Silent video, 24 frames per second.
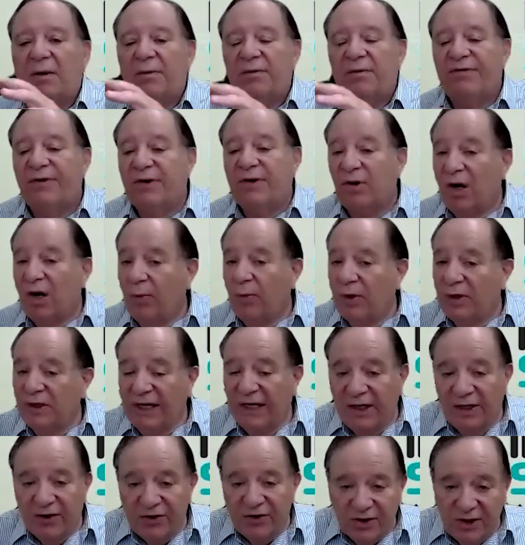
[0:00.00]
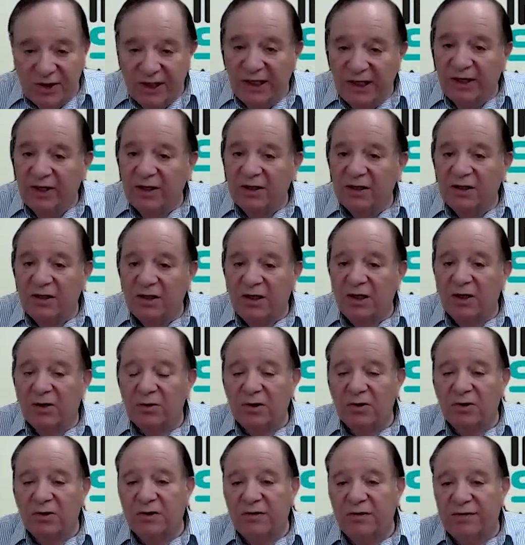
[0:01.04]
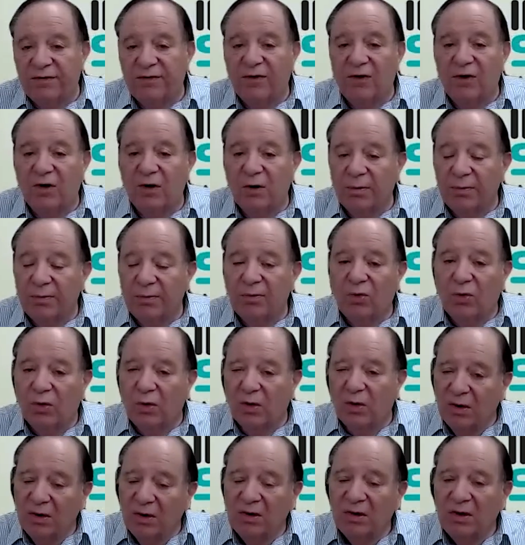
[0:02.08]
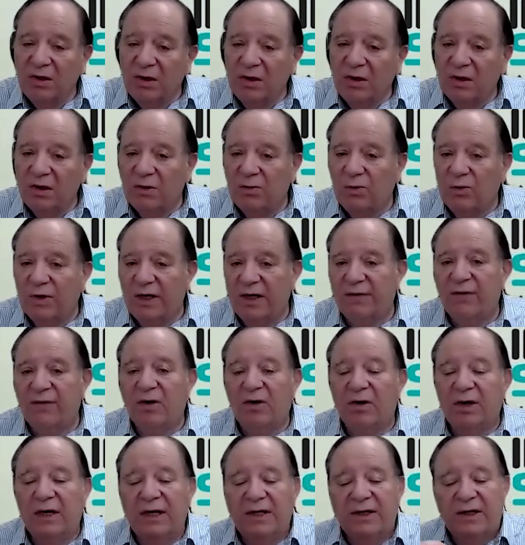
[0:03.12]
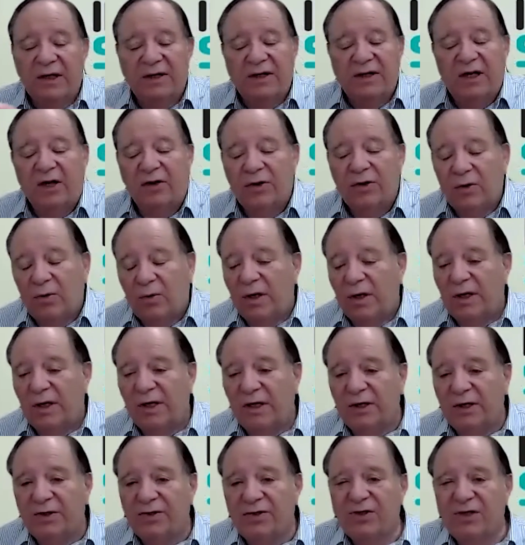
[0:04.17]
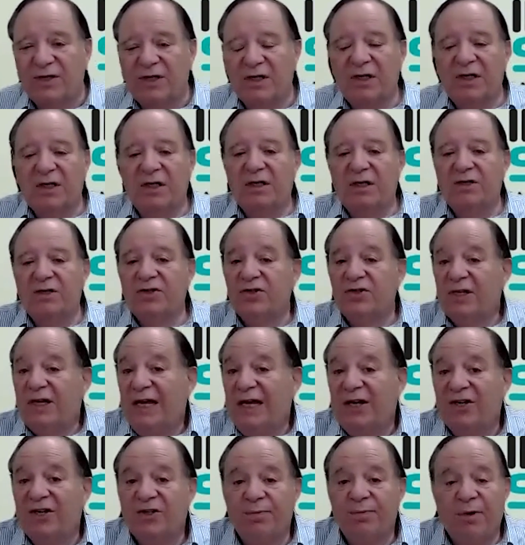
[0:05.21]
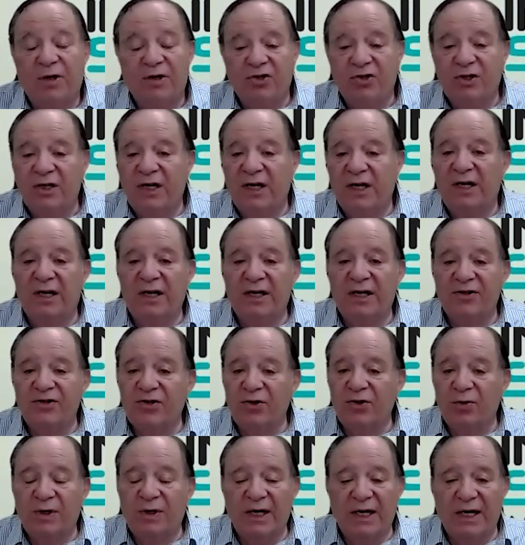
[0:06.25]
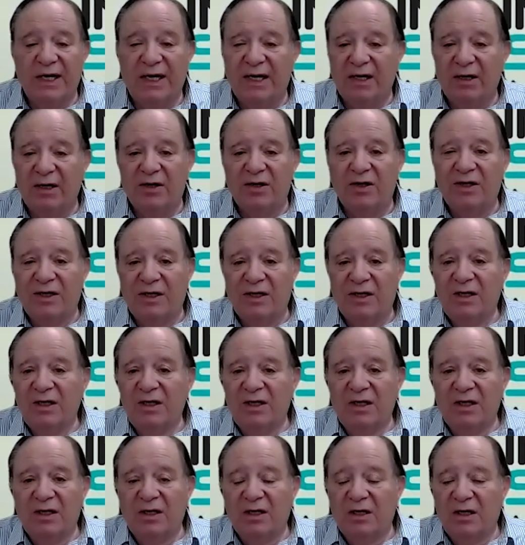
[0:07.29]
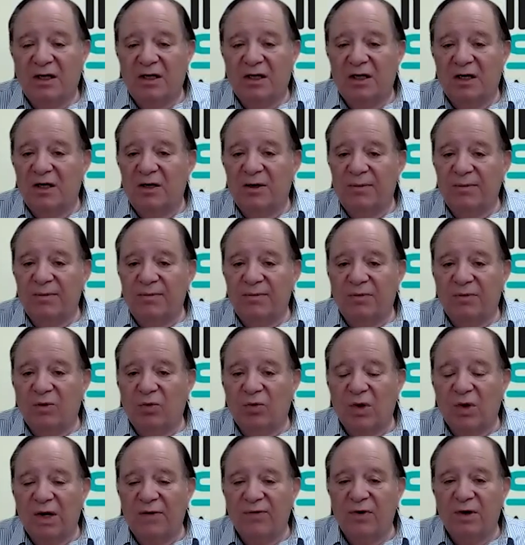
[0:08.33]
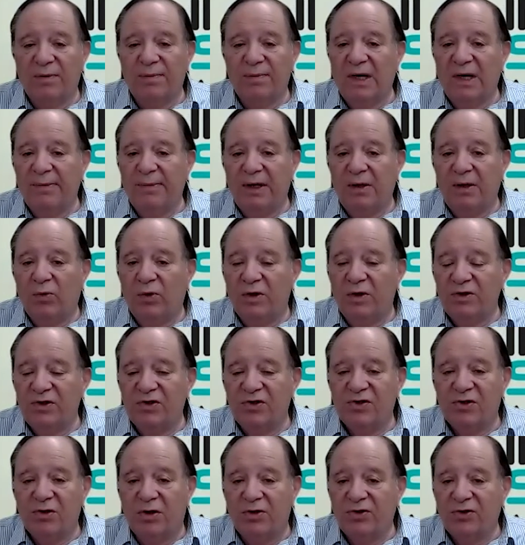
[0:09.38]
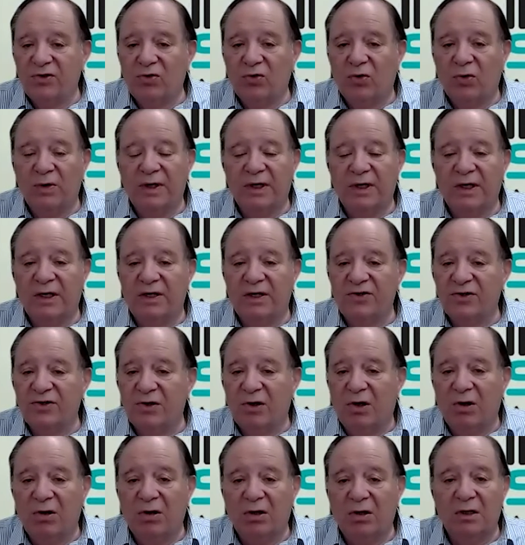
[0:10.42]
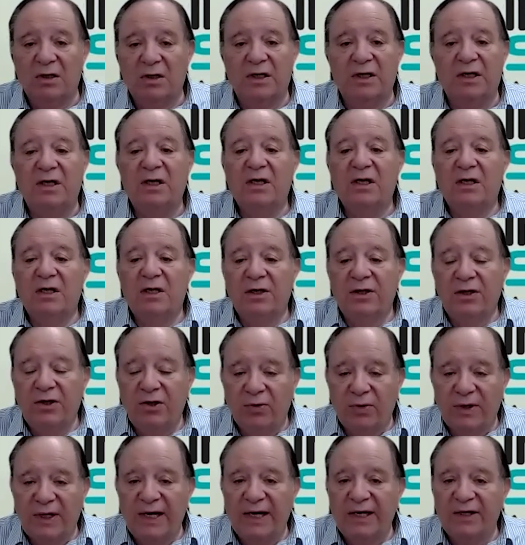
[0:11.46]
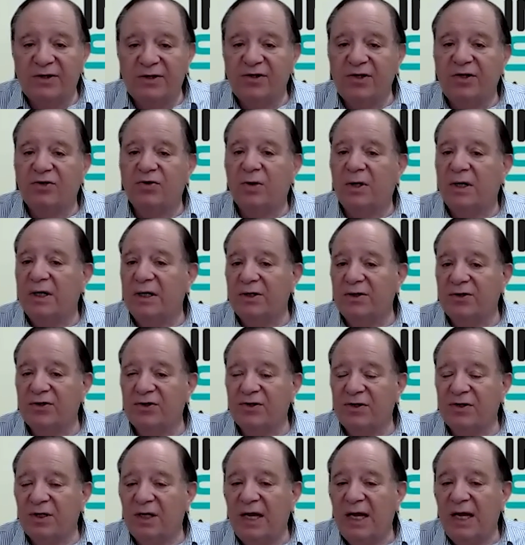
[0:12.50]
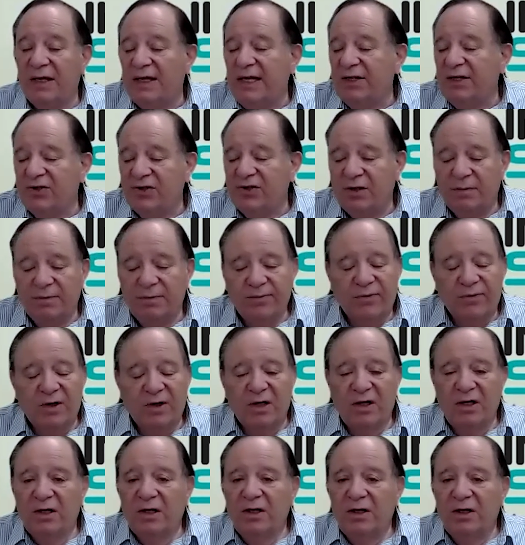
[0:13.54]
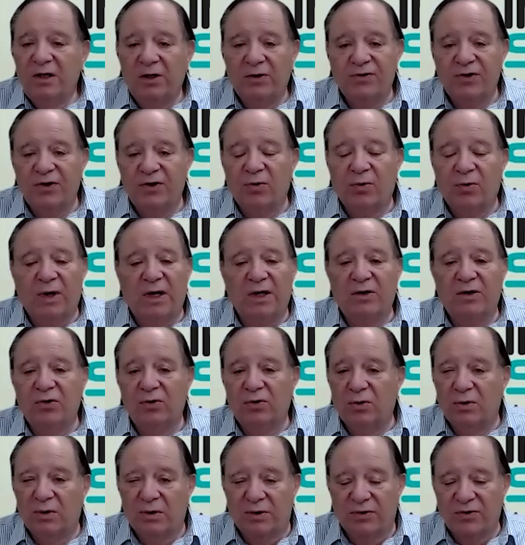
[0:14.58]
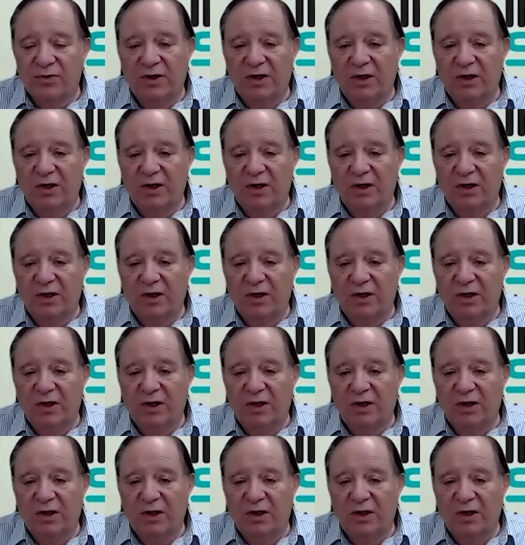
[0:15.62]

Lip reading: figure out what data is needed, to confirm or whatever, and then the other one is just get as much data as you can. Wherever it might be. Once you start storing it historically, you can see trends, and that's using the right tools.